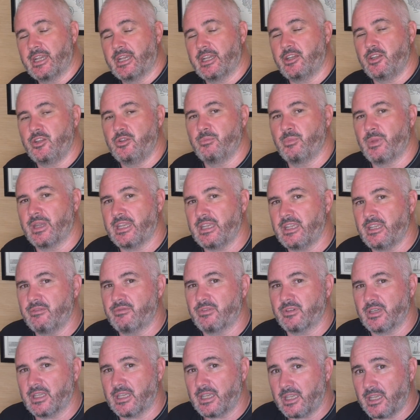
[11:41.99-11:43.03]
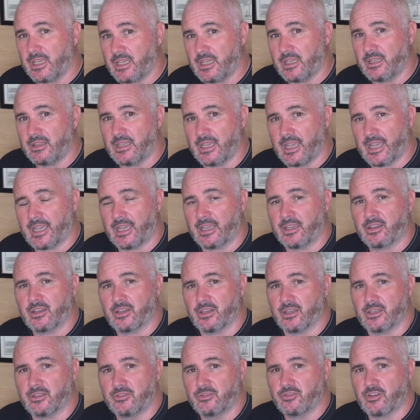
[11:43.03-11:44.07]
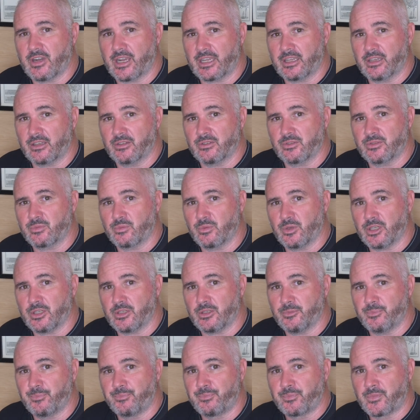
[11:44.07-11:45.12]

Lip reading: and you may even hear the anchor dragging as well.